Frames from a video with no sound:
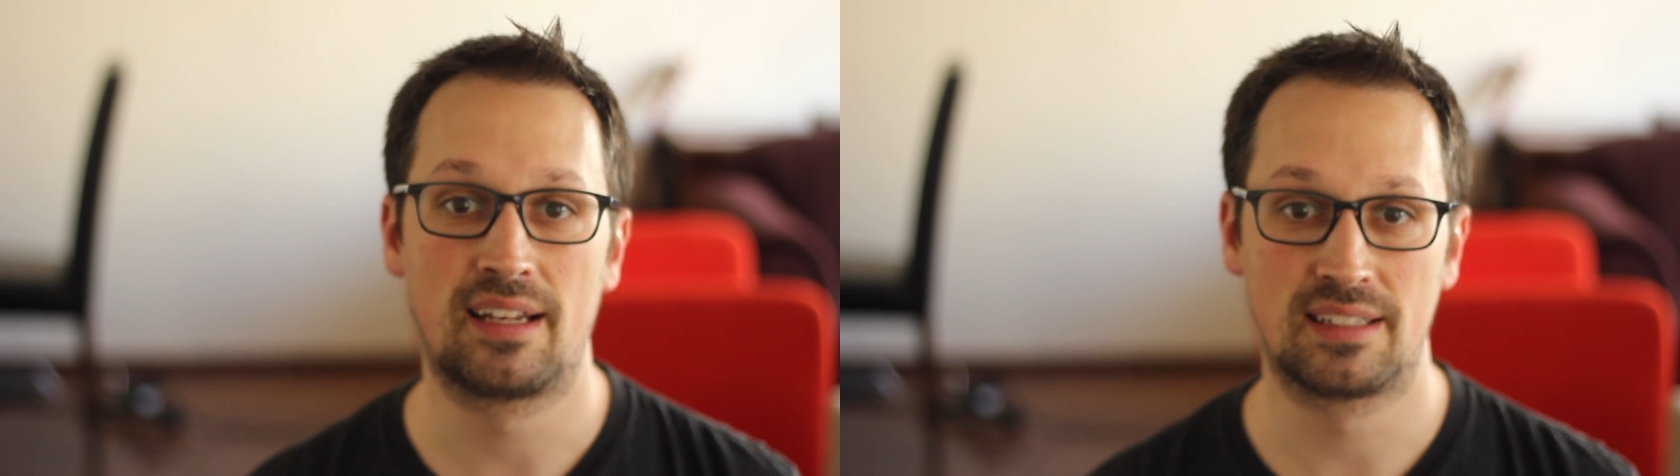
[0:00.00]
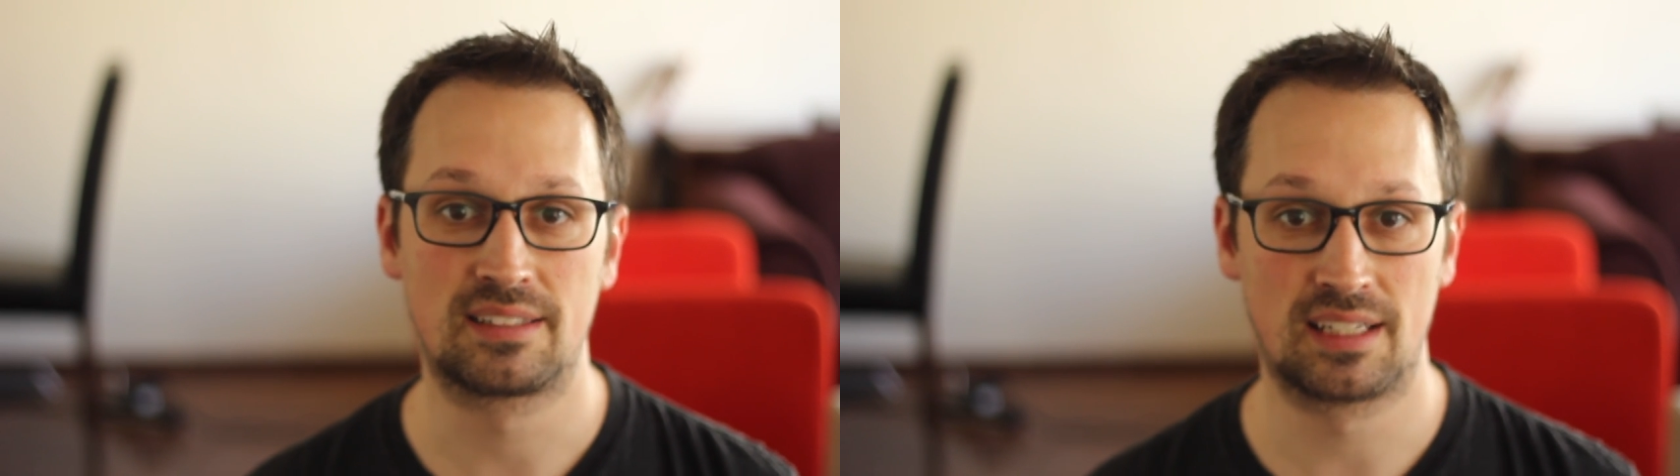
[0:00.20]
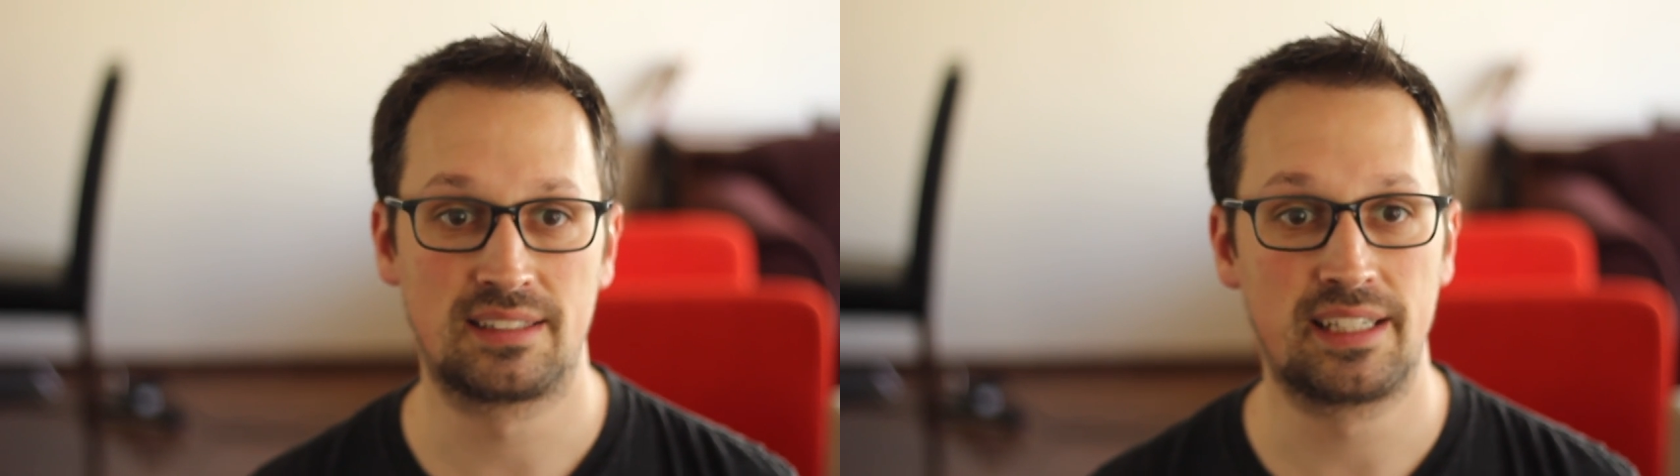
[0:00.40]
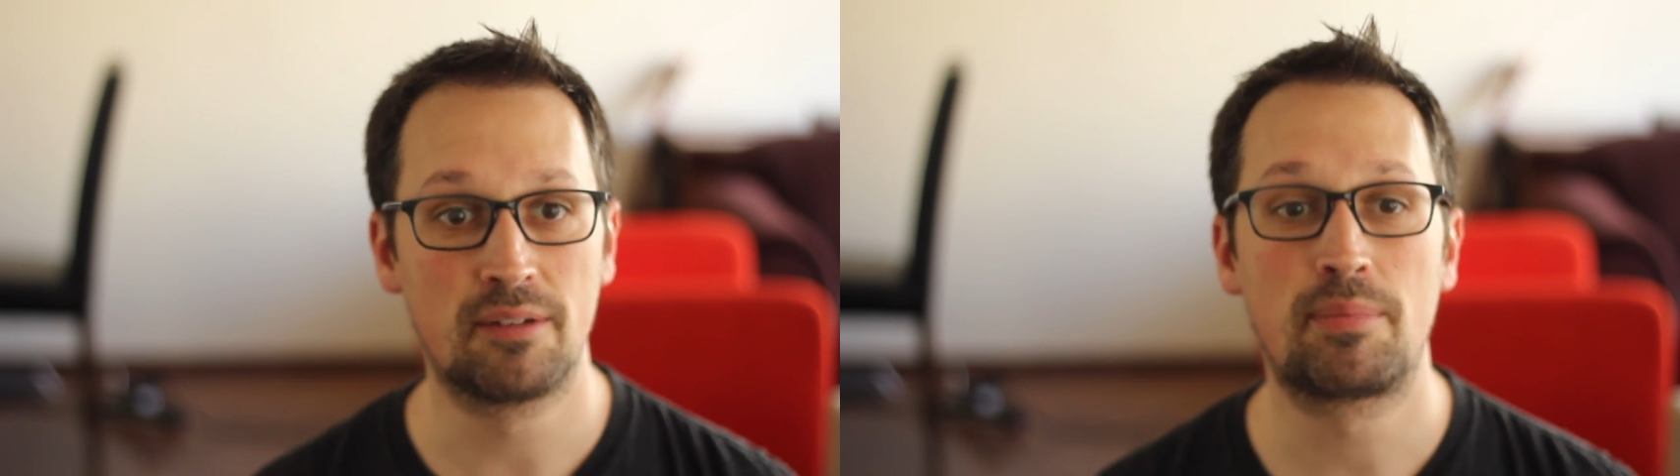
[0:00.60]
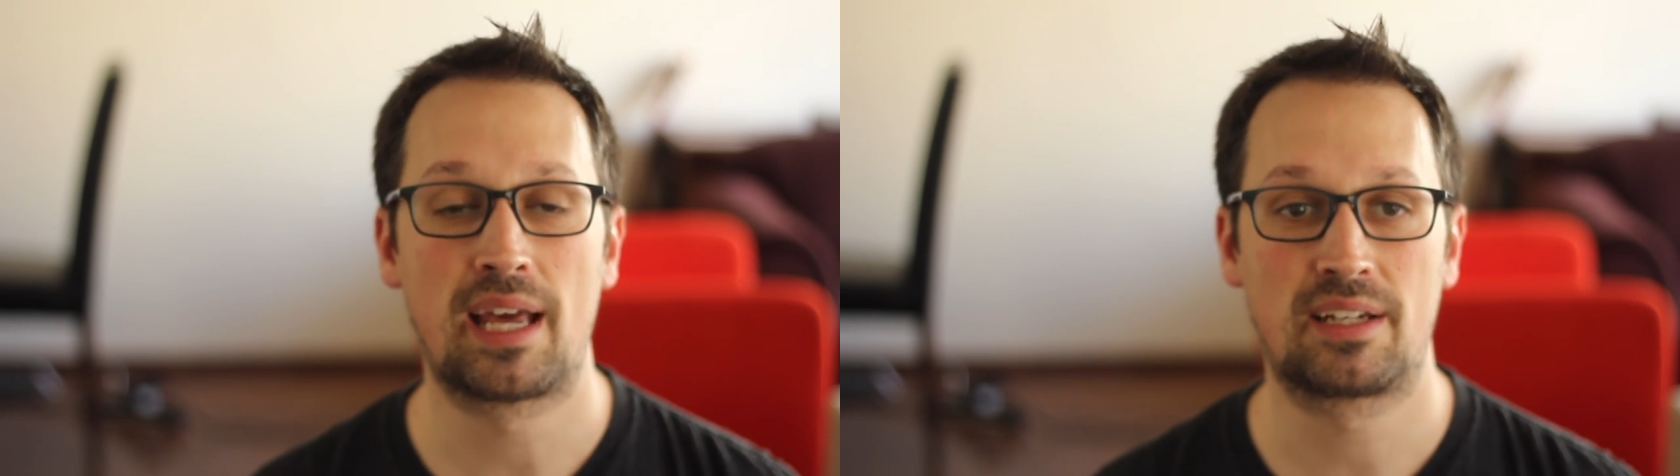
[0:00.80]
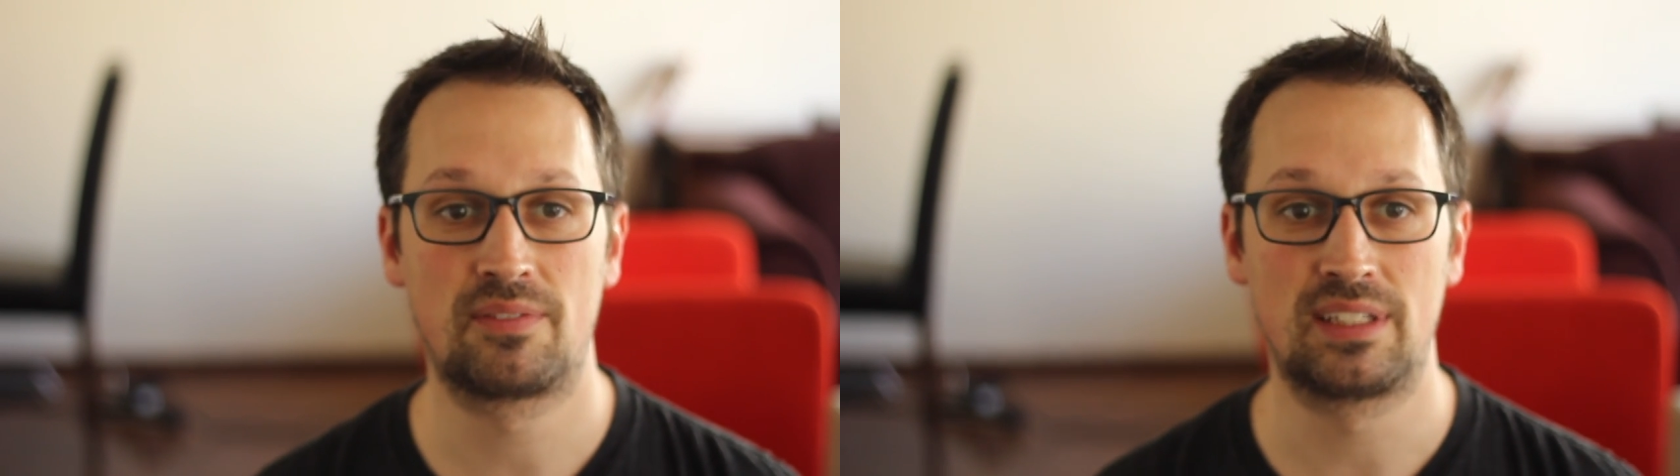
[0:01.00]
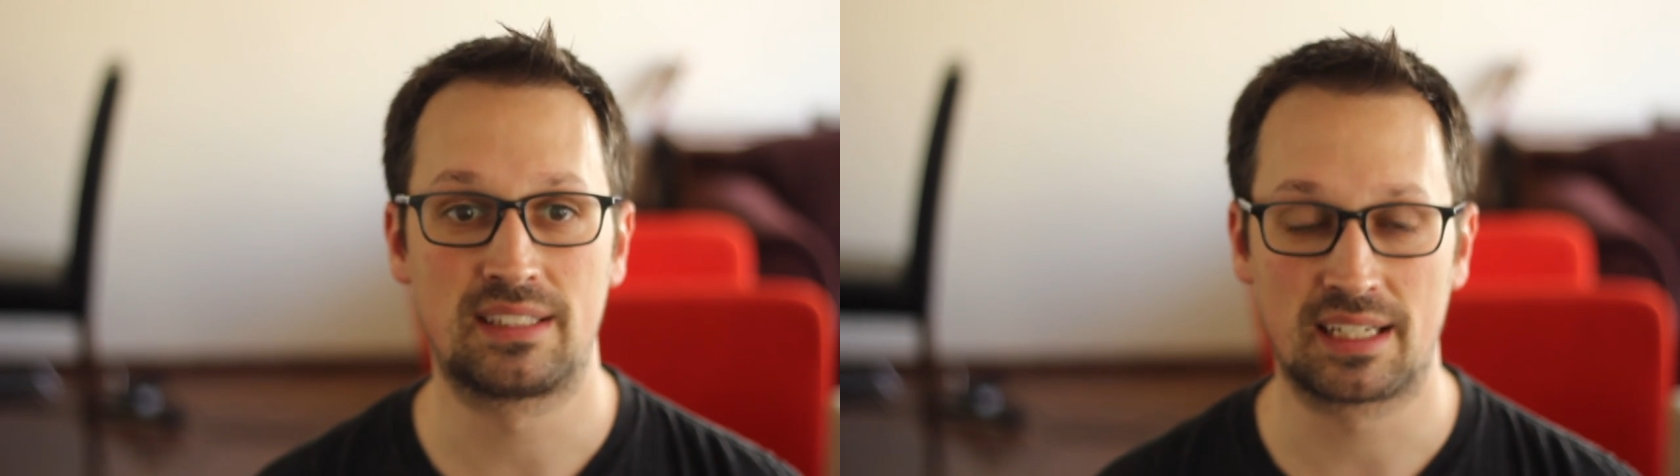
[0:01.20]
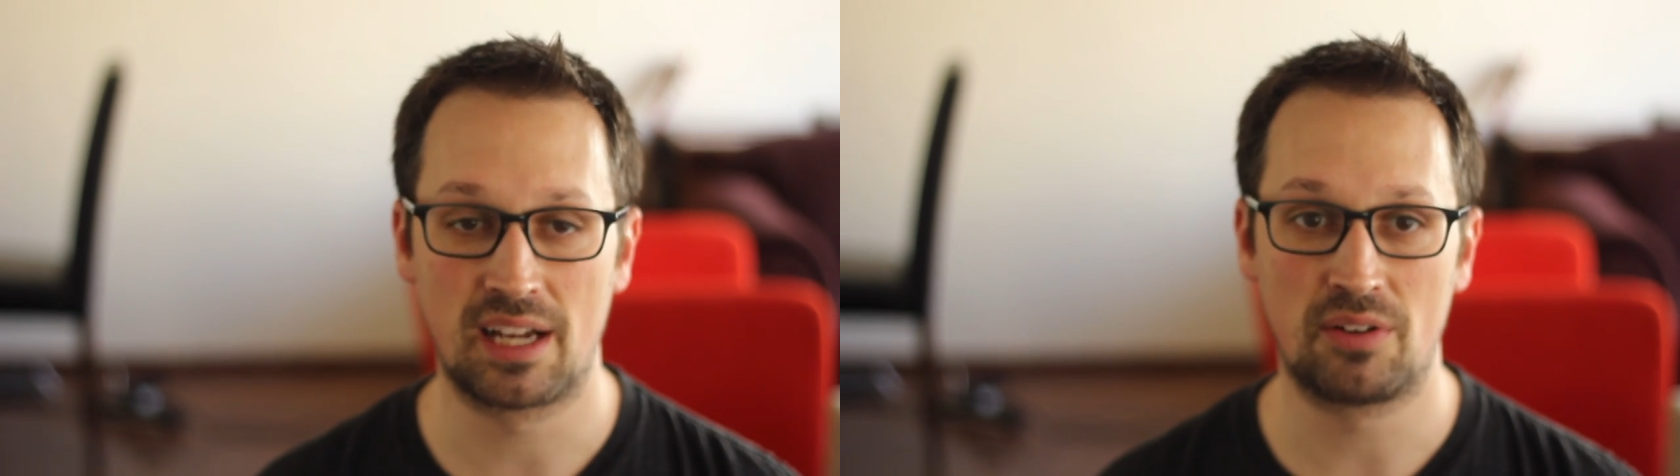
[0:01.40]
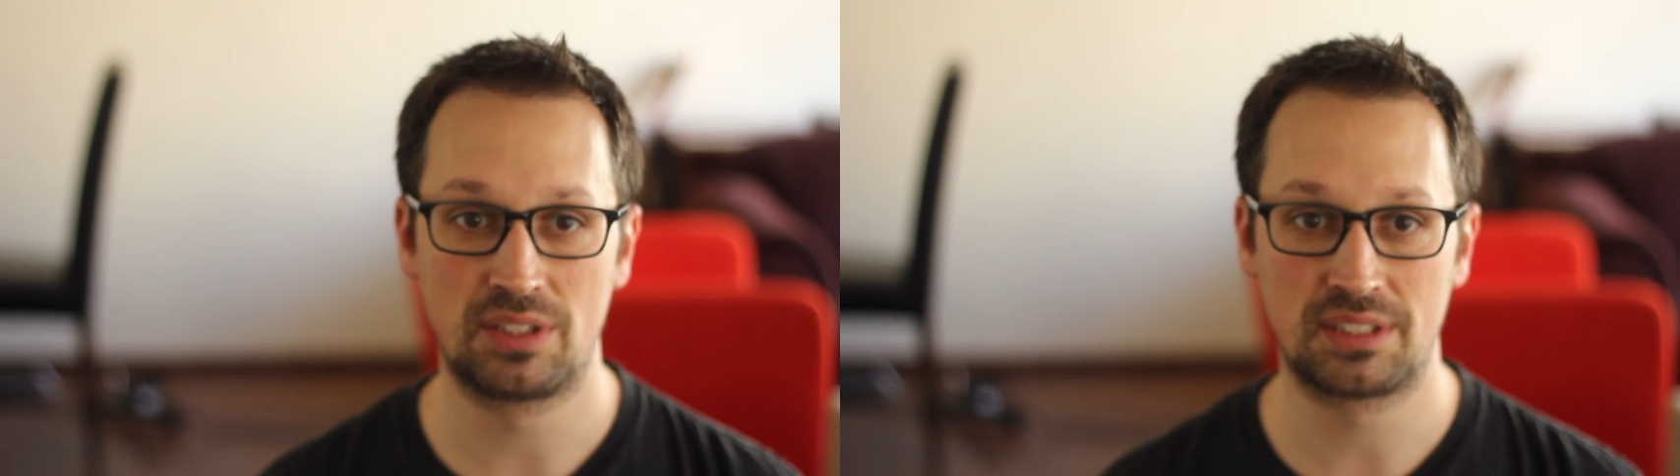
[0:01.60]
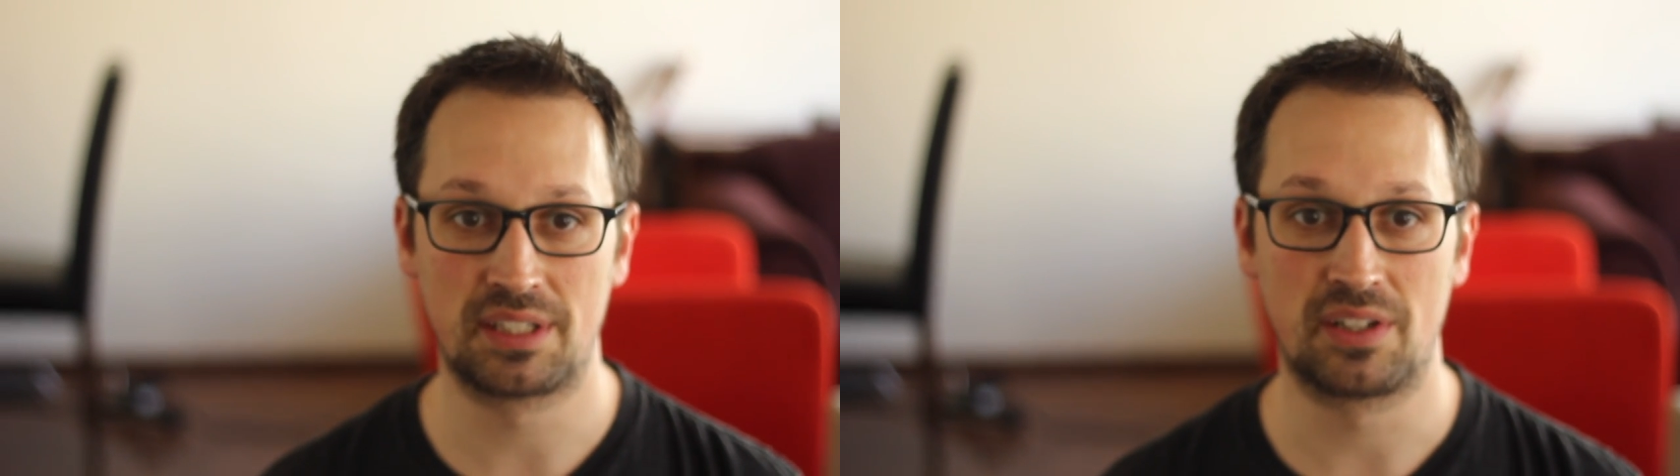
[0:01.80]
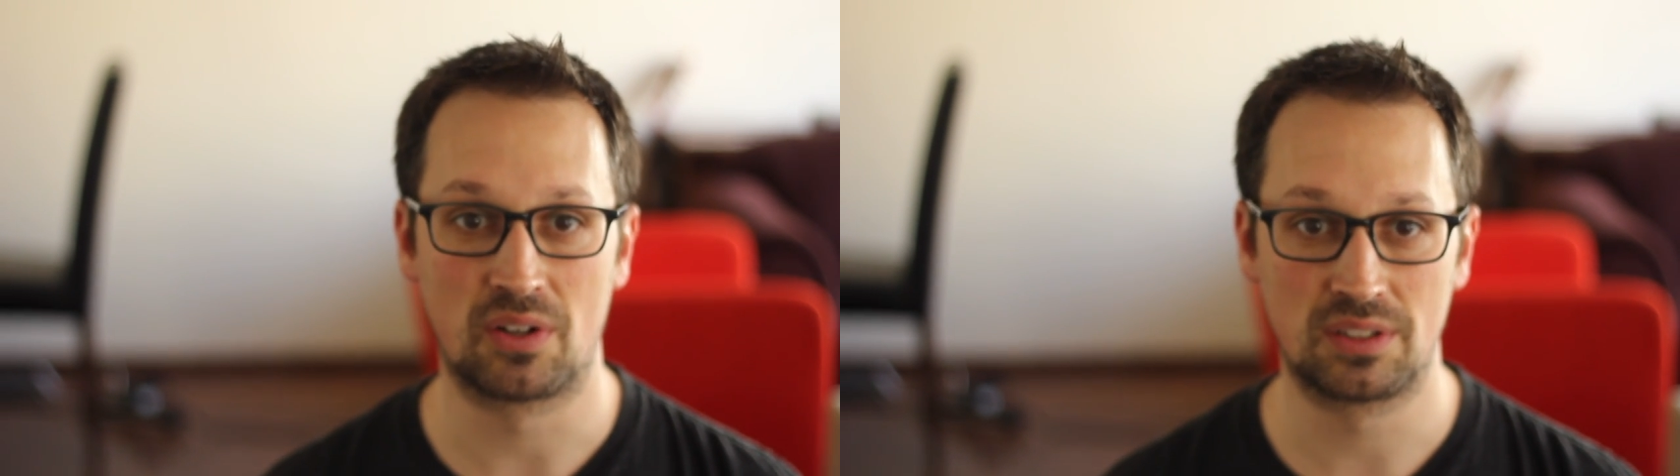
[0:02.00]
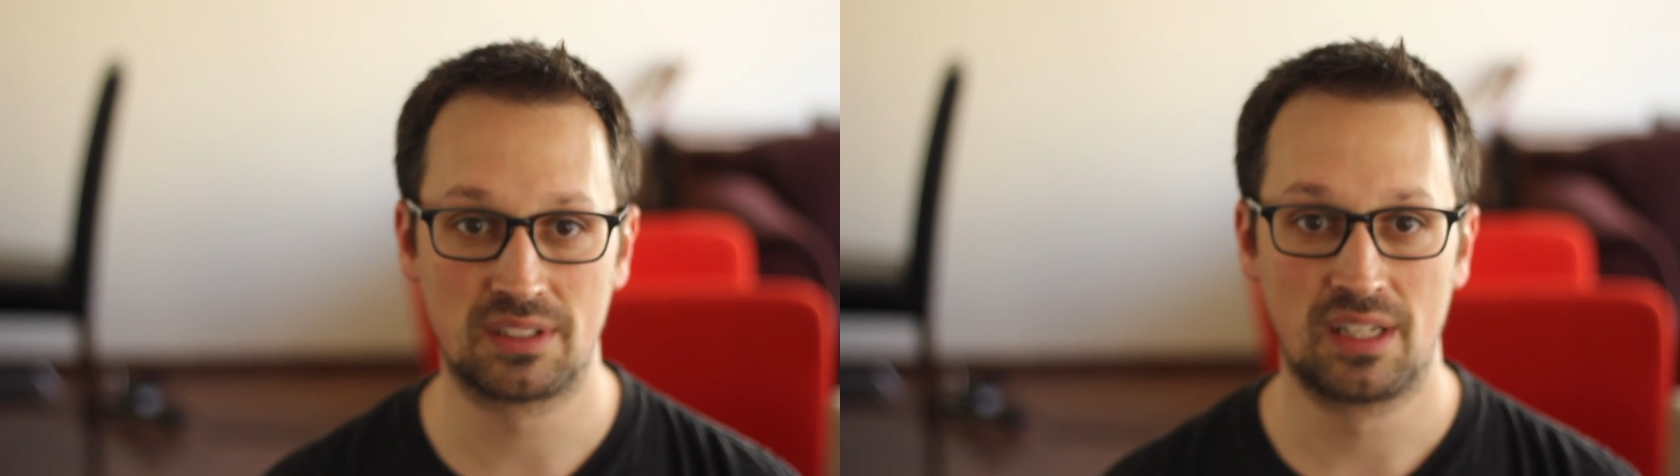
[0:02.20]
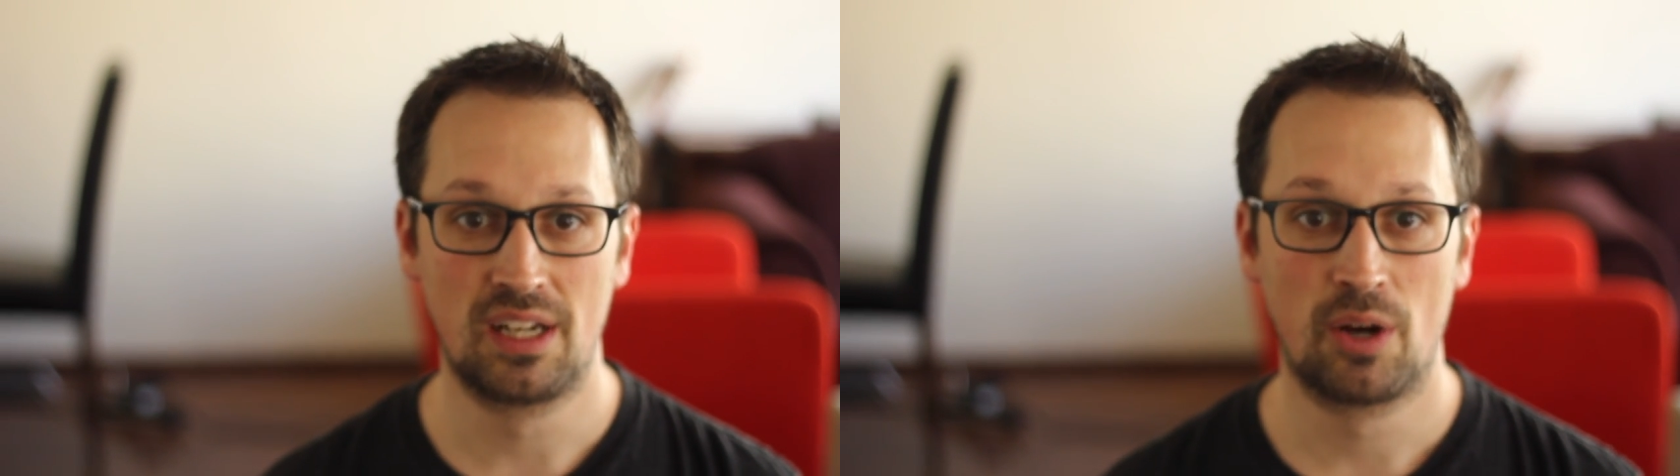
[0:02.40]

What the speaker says: and discuss the impact of these technologies on the arts,